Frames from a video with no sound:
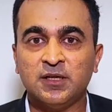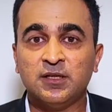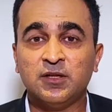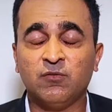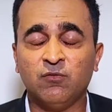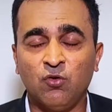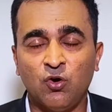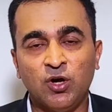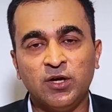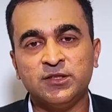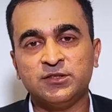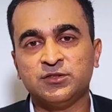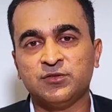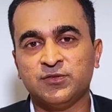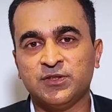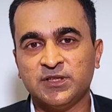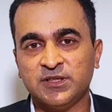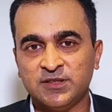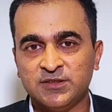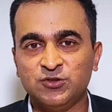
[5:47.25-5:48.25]
the voice
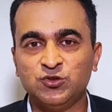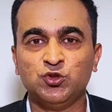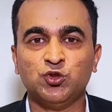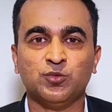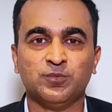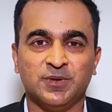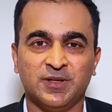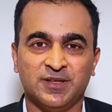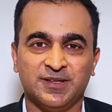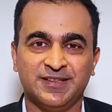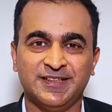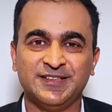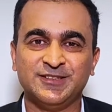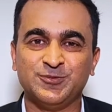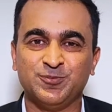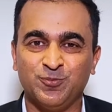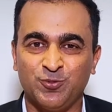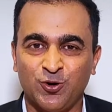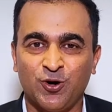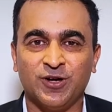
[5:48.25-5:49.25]
of the consumer
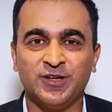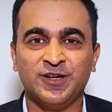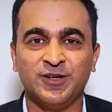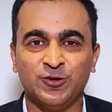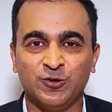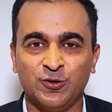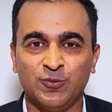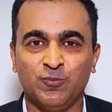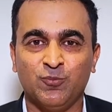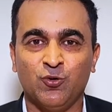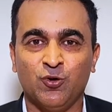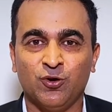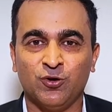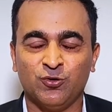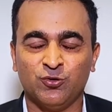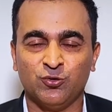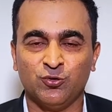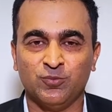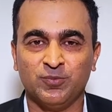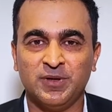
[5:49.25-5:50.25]
is brought into the
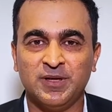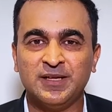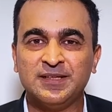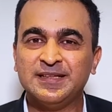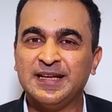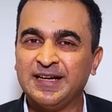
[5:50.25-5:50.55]
boardroom,